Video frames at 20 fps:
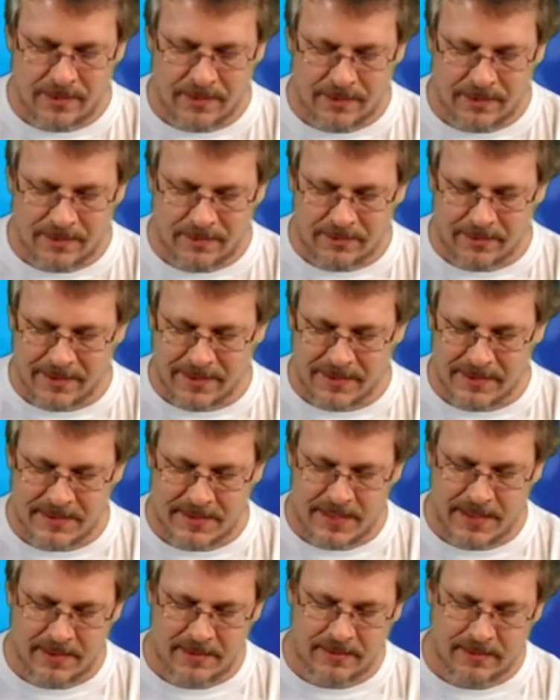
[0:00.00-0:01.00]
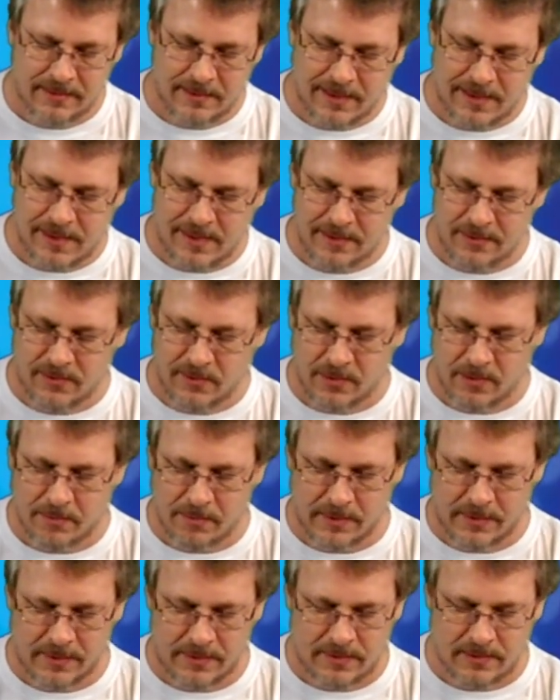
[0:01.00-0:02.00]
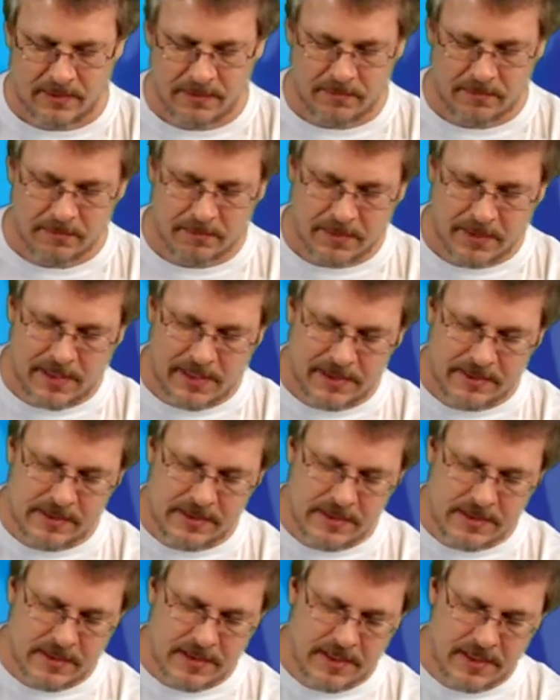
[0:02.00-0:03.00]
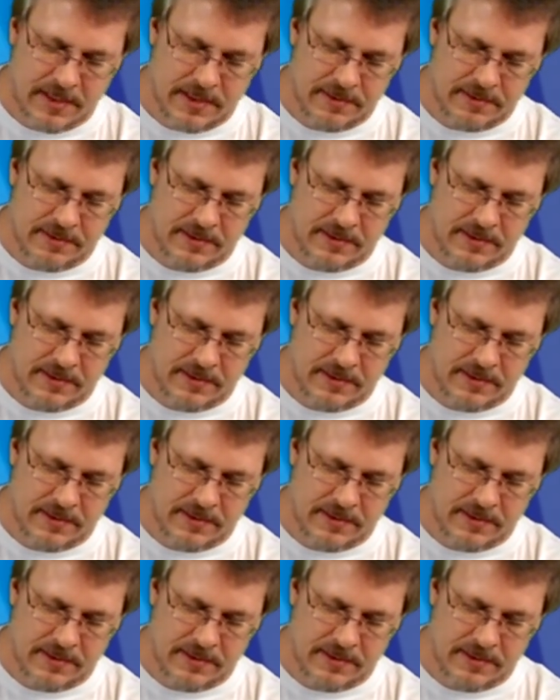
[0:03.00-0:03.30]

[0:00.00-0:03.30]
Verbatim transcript: Uh, like I said, I normally don't buy these kind of